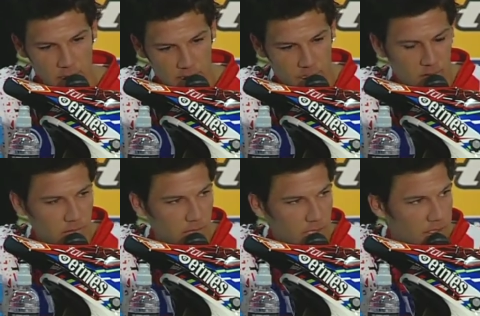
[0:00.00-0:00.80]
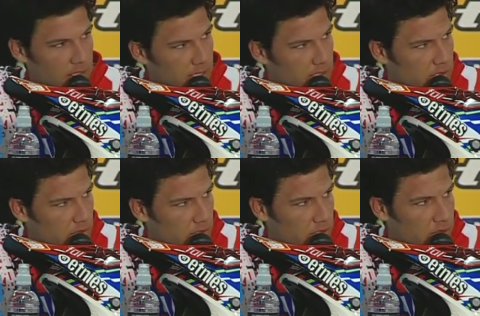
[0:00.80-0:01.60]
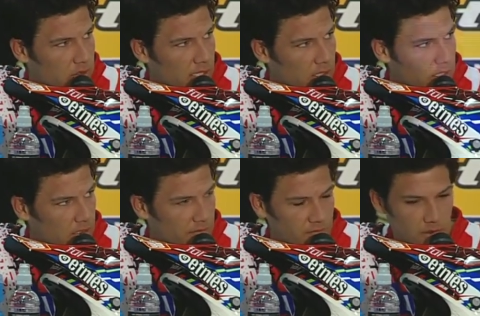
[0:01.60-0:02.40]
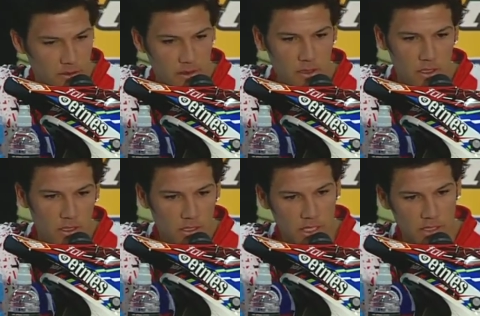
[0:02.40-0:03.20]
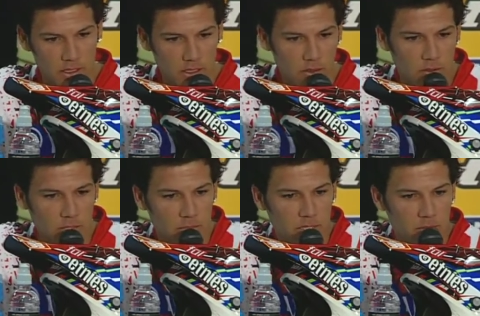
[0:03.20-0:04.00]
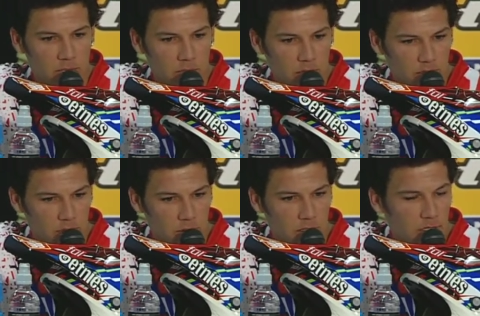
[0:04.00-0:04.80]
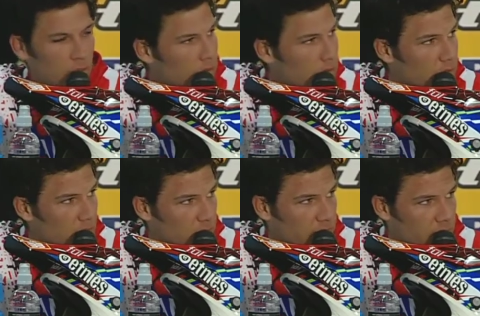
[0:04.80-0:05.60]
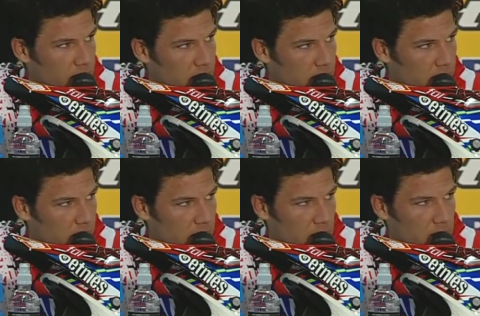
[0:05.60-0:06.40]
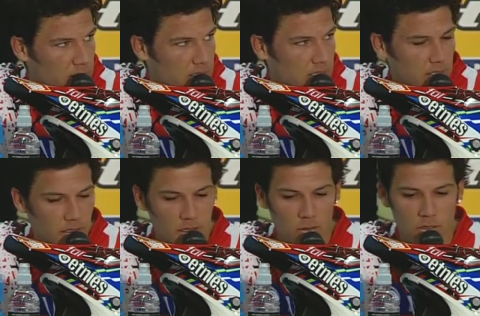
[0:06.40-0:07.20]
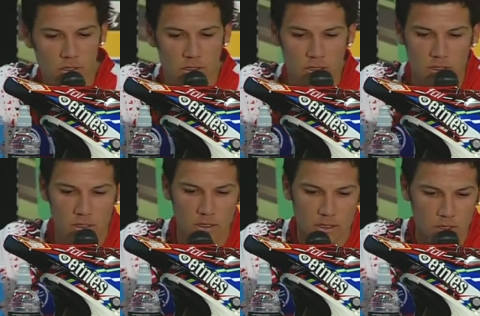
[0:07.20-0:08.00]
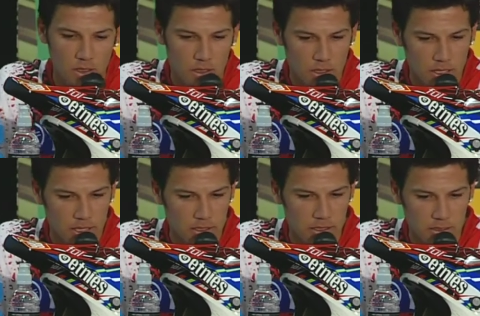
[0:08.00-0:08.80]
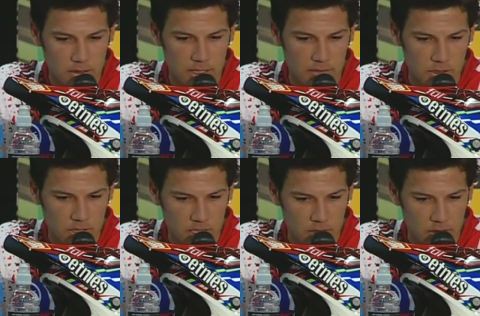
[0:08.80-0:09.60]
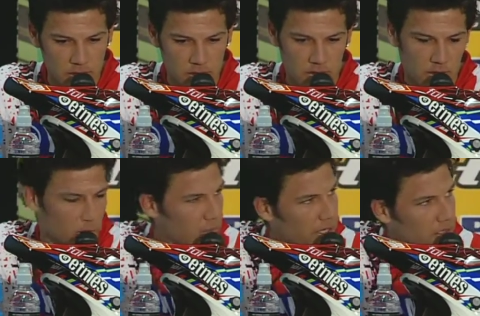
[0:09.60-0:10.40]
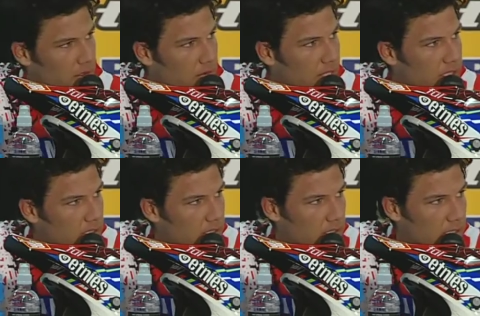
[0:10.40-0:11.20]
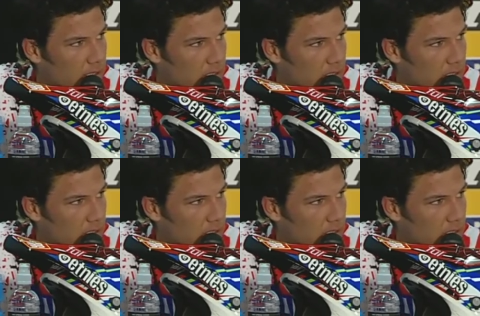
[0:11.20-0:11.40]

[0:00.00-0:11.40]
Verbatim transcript: as I hit the next turn, I lost the front and kind of got caught up there, and I wasn't able to double before the the uh, the sand there. But uh, kind of just that was kind of the the break of the race. Just kind of